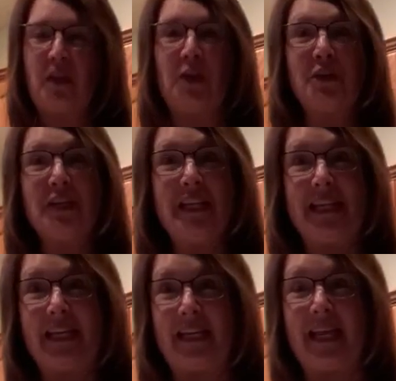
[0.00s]
you're going to
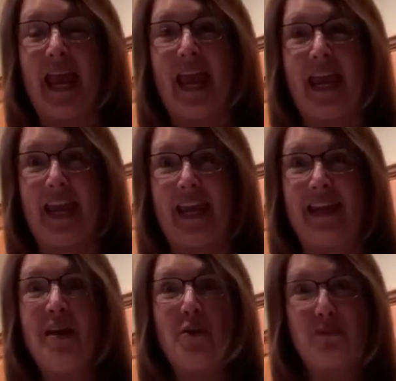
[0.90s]
need
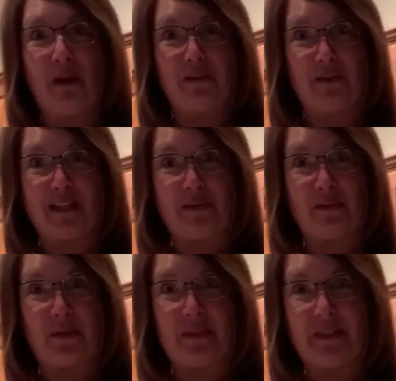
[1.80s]
a roll of crescent
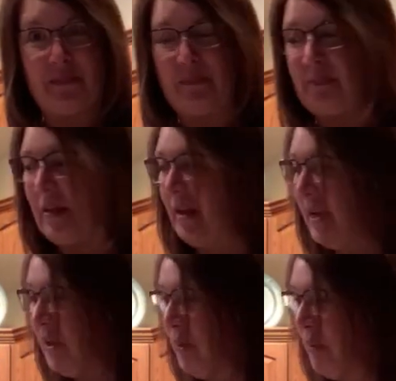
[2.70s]
rolls.
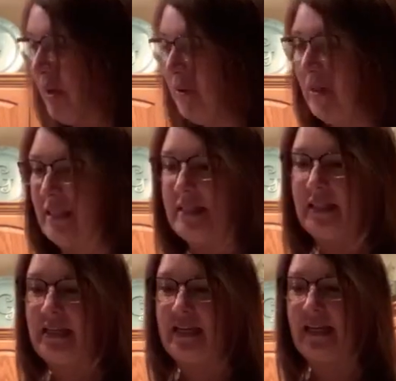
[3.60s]
You are going to
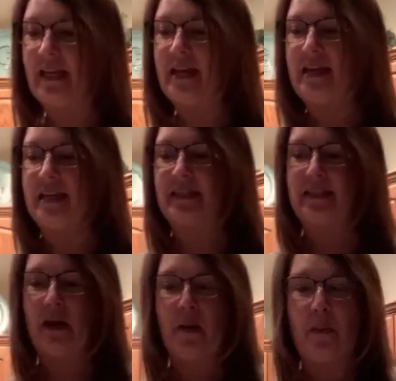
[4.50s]
need
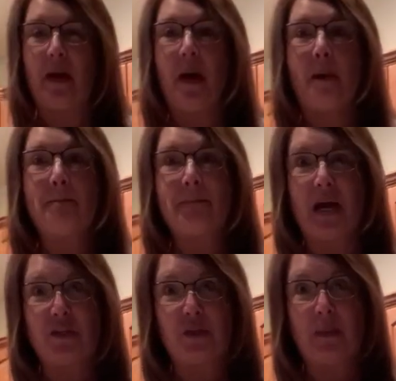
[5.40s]
some
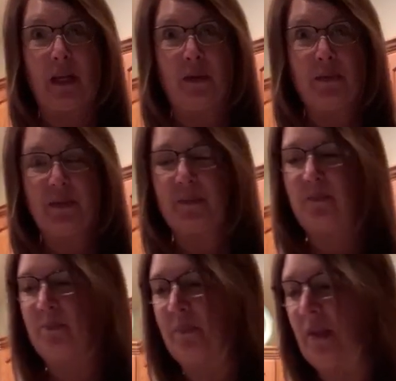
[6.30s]
marshmallows.
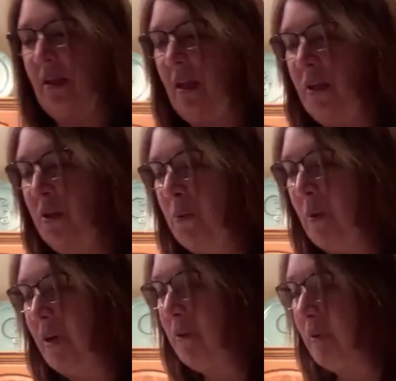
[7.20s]
You
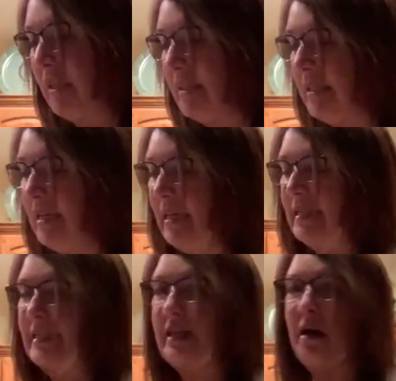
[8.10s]
are going to need
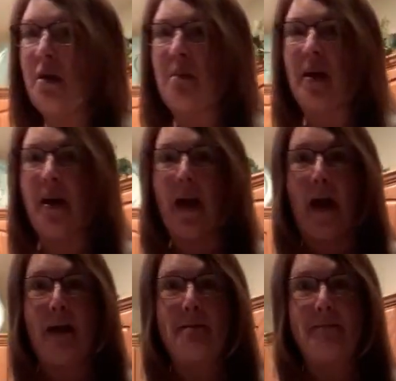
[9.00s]
some
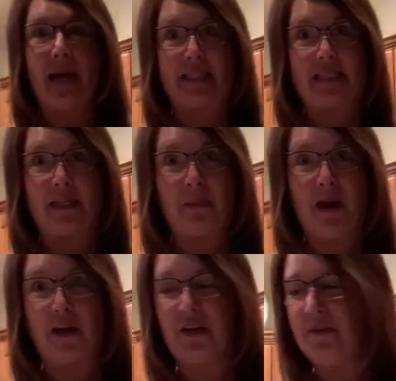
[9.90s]
melted
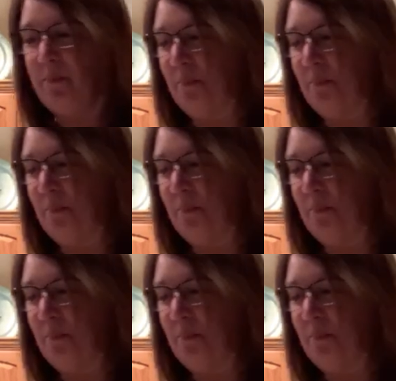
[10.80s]
butter.